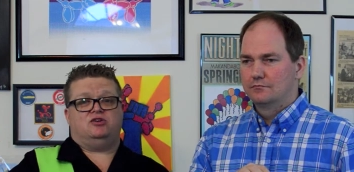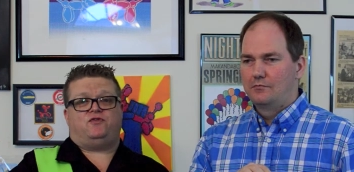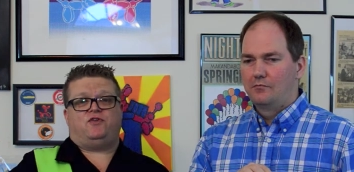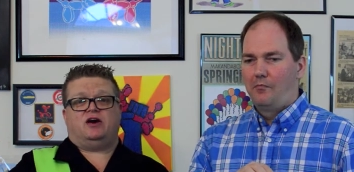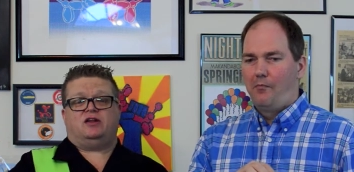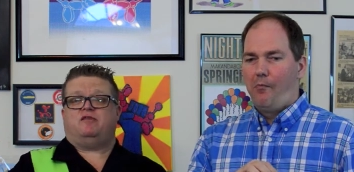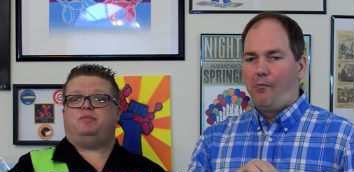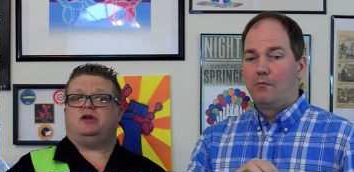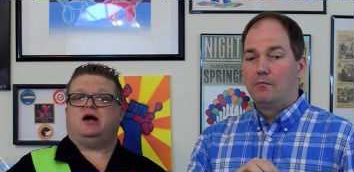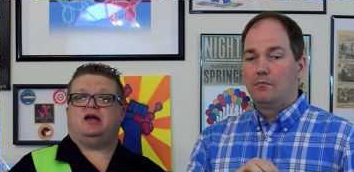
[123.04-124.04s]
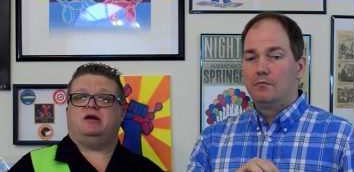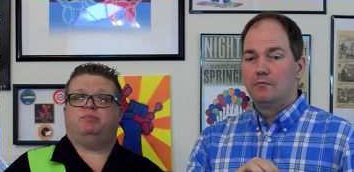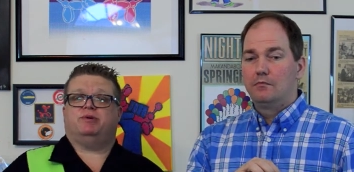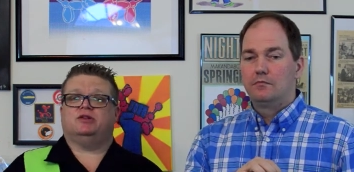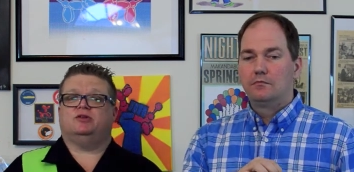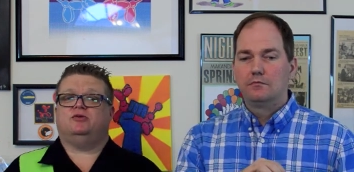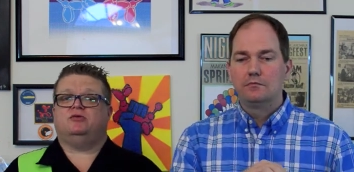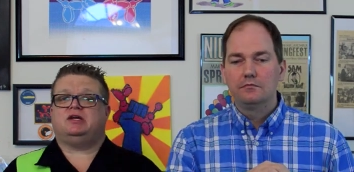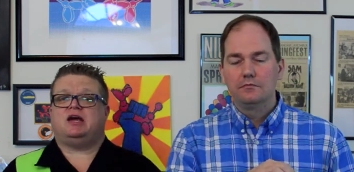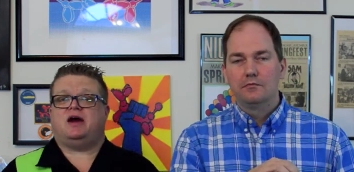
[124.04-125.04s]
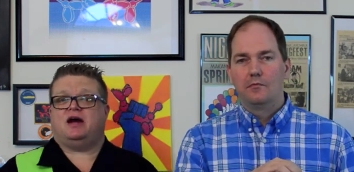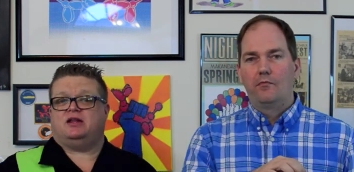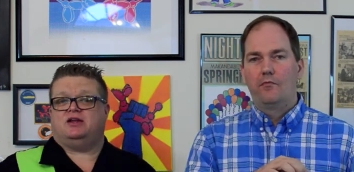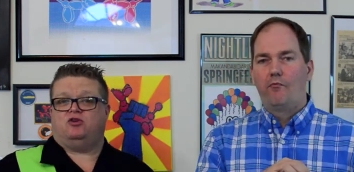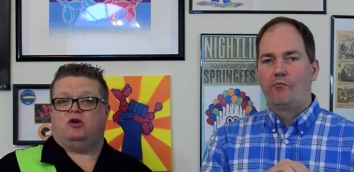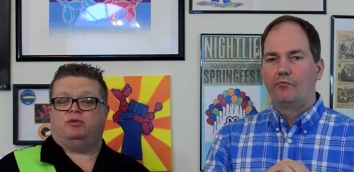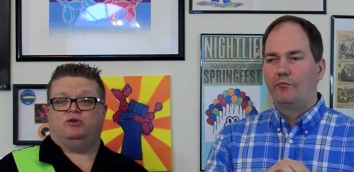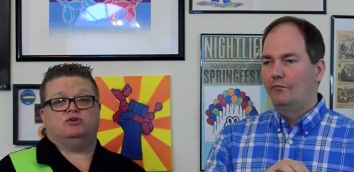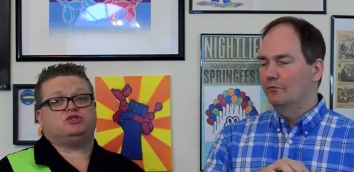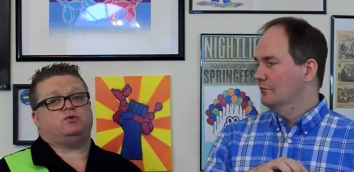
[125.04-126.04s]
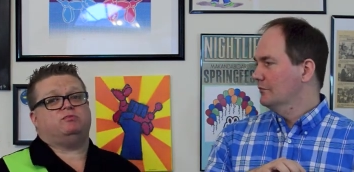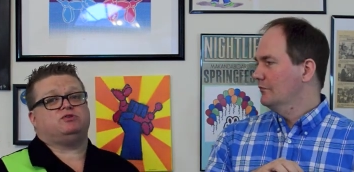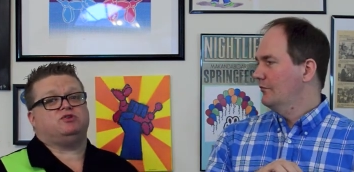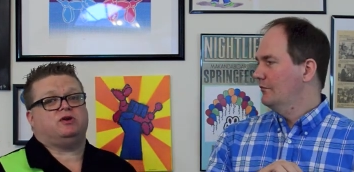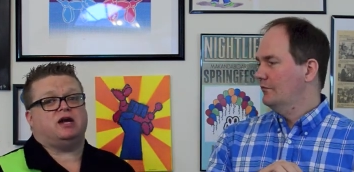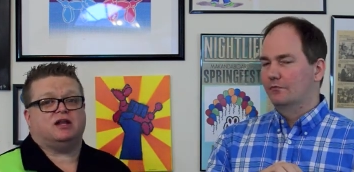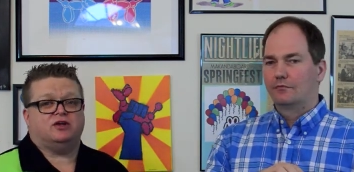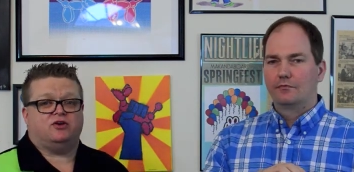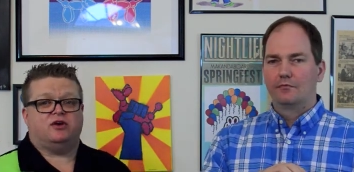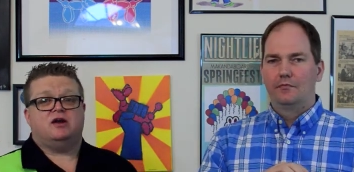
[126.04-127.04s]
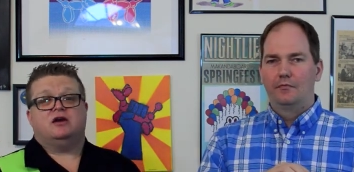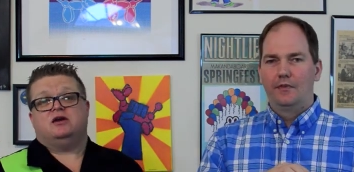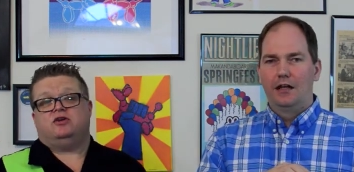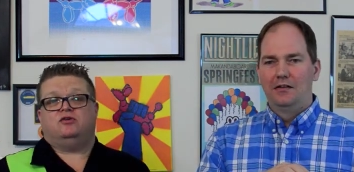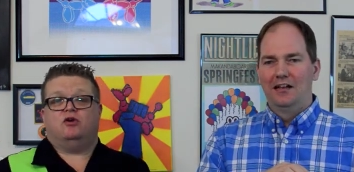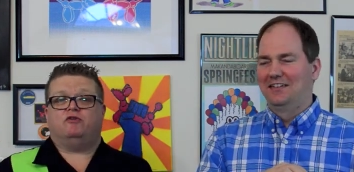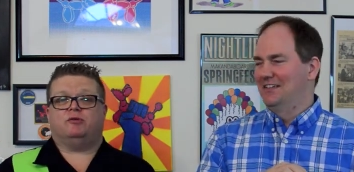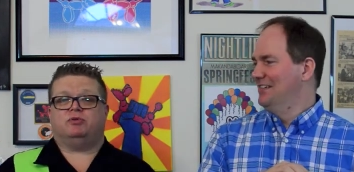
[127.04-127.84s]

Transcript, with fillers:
Speaker 1: Neufeld have put out a balloon calendar, a balloon swimsuit calendar. You can go over to